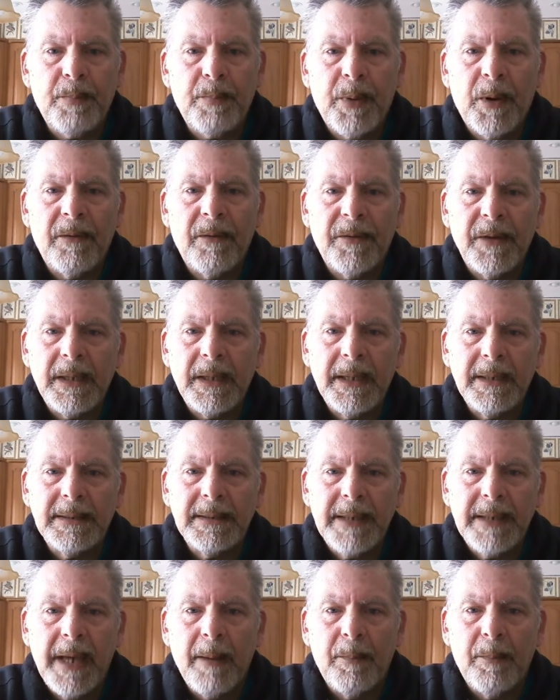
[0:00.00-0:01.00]
Perfect
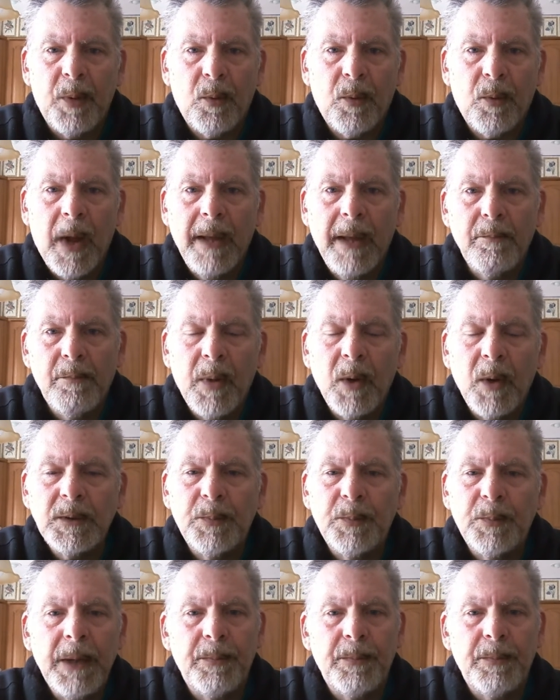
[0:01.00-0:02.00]
example, right?
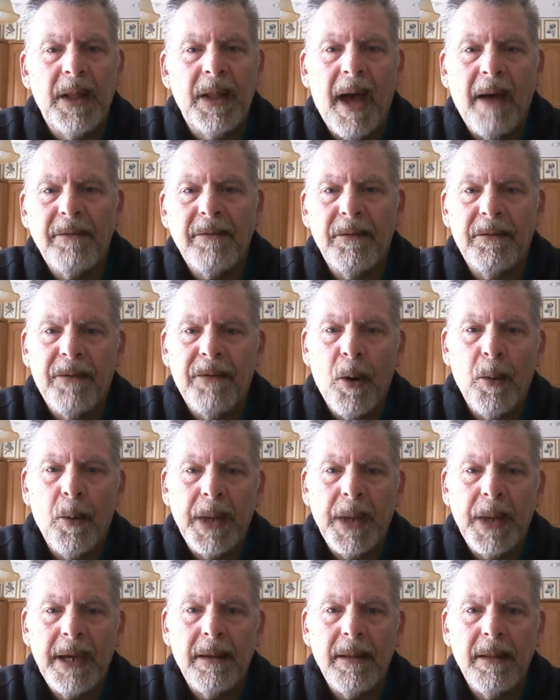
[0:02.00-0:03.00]
Most people have a
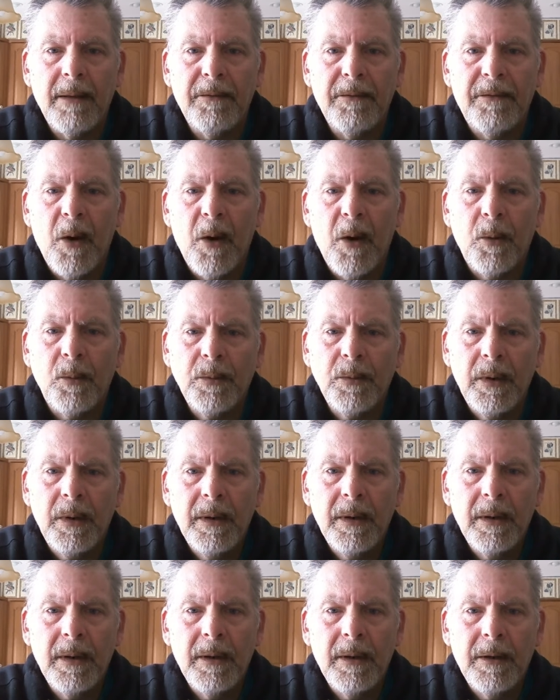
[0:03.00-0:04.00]
phobia of the phone,
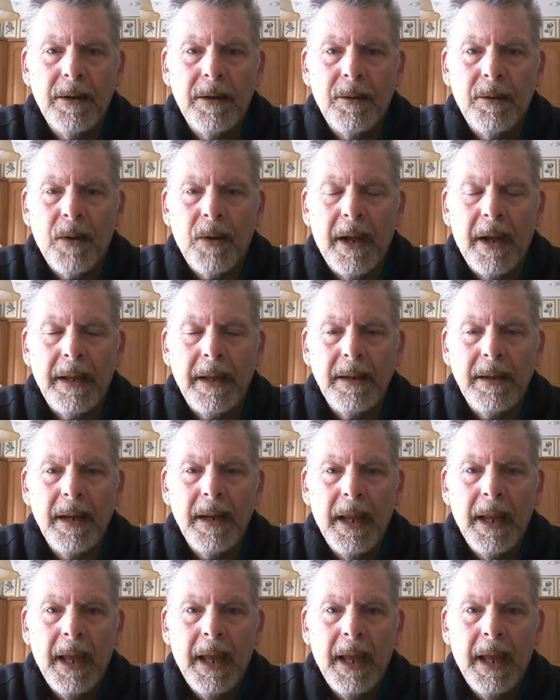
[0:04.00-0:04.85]
right?